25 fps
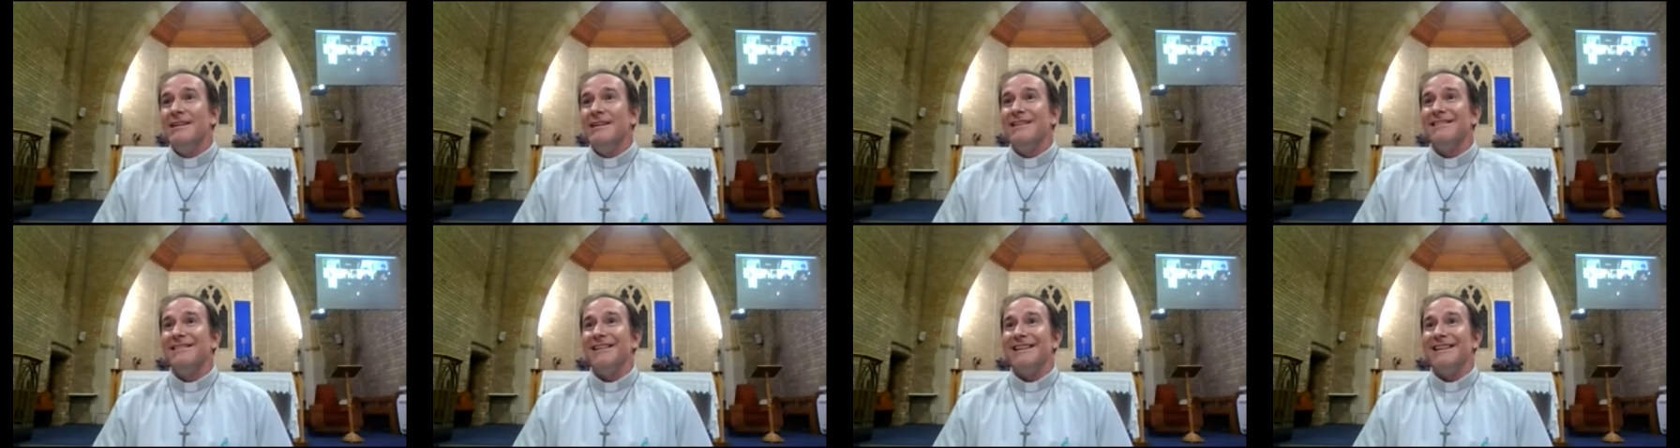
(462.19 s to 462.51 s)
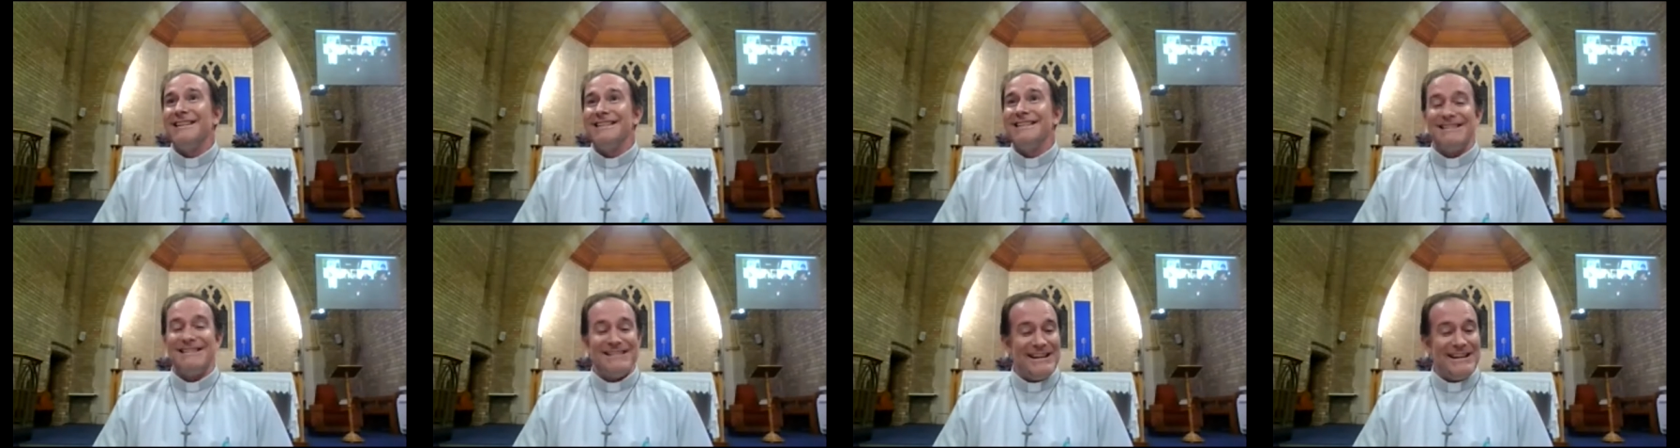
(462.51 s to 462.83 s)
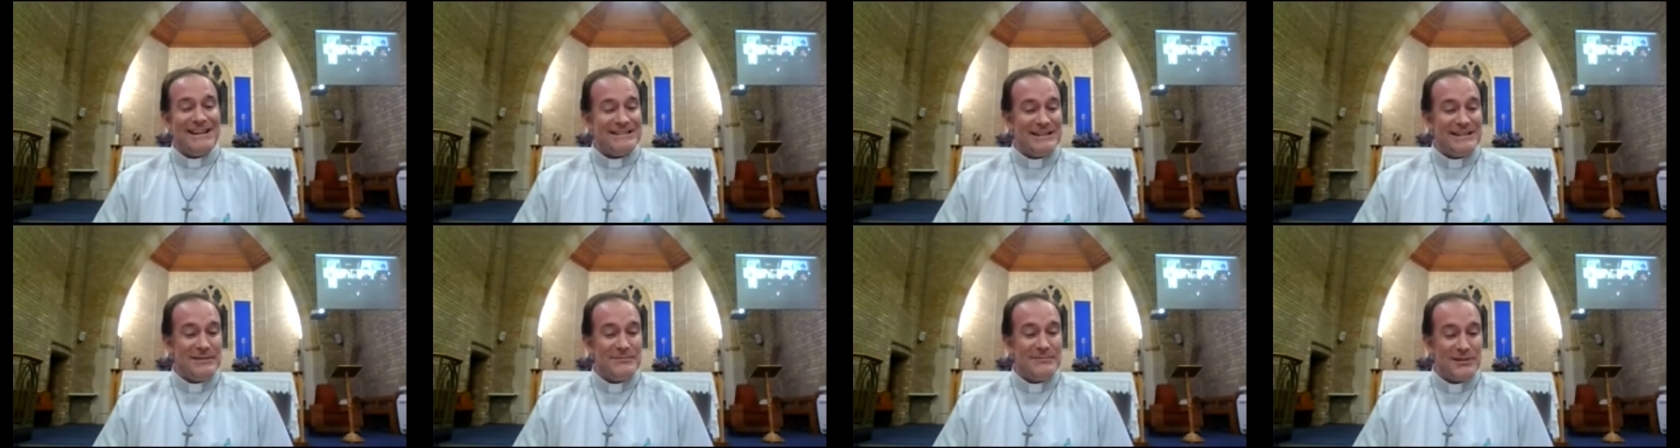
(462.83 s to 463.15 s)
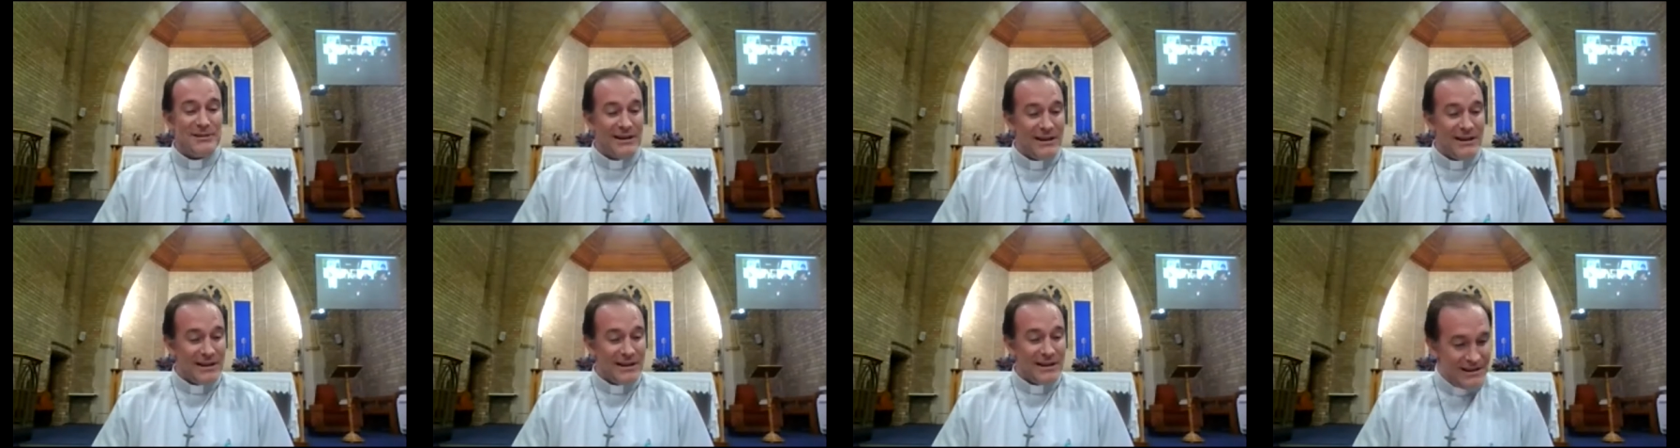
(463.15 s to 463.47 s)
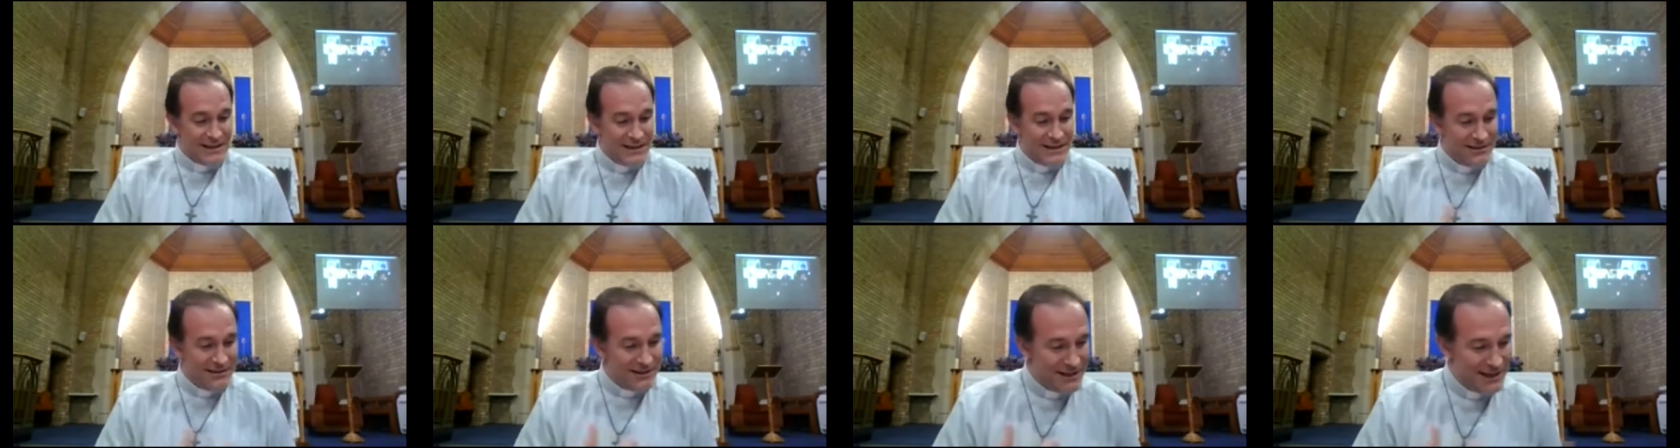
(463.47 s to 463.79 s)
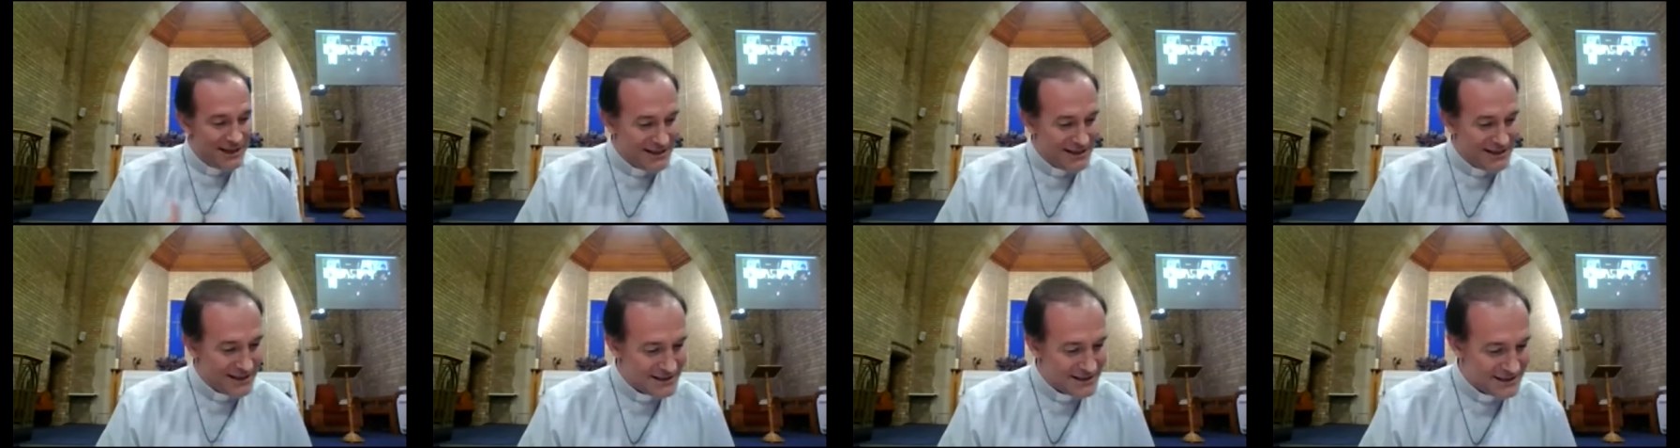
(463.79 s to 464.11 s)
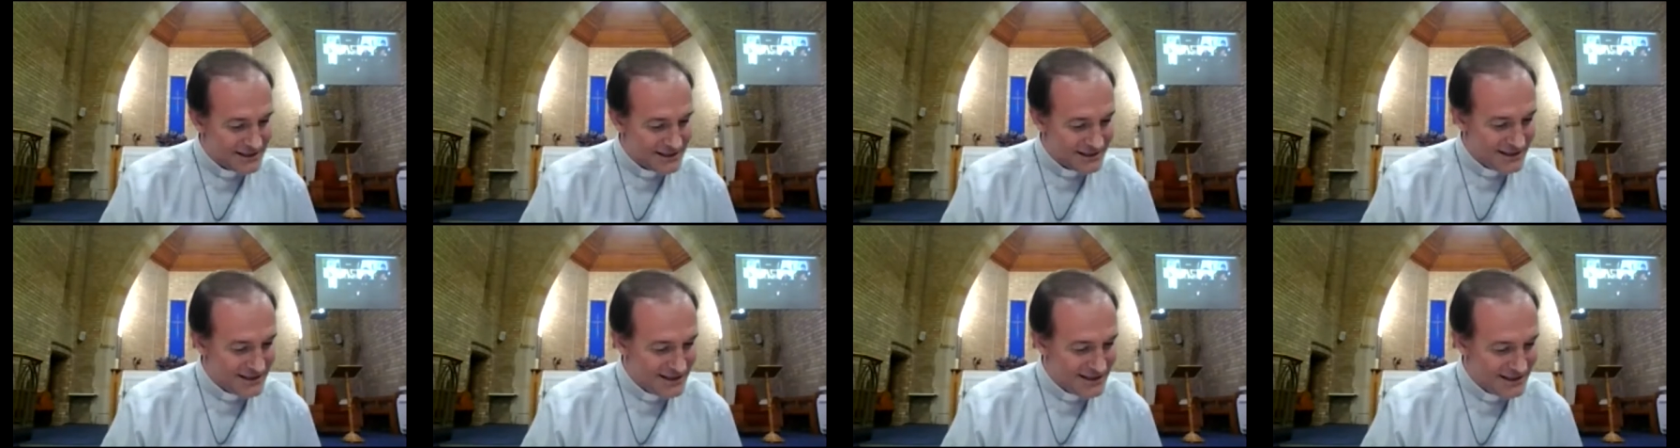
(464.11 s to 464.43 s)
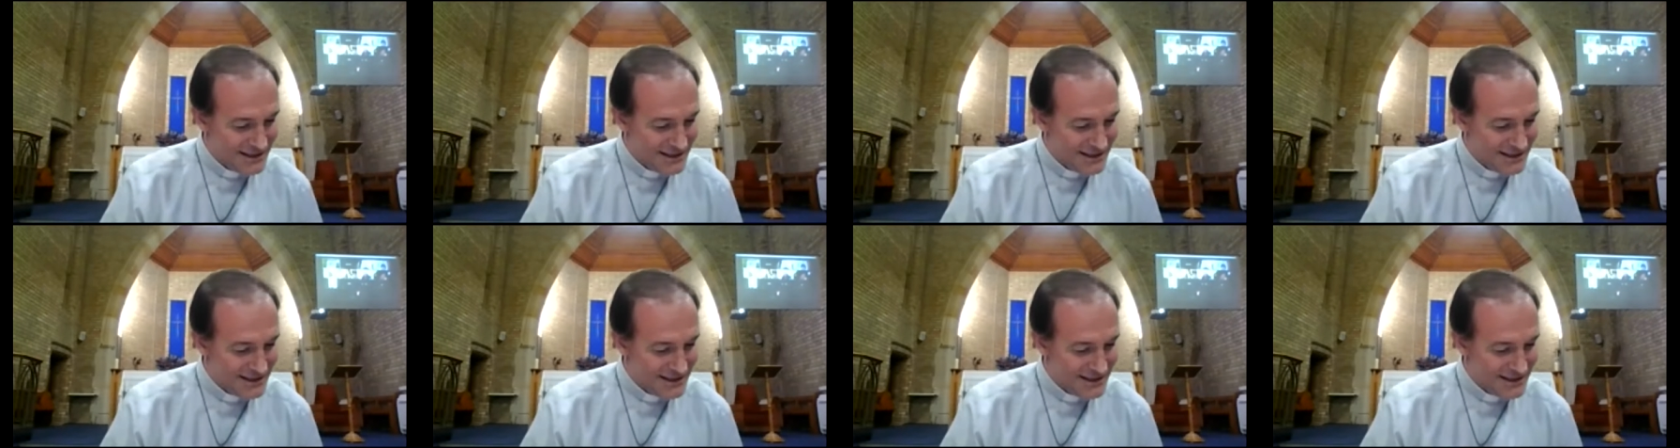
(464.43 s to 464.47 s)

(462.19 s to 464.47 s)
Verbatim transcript: Like it, it seems like here he doesn't,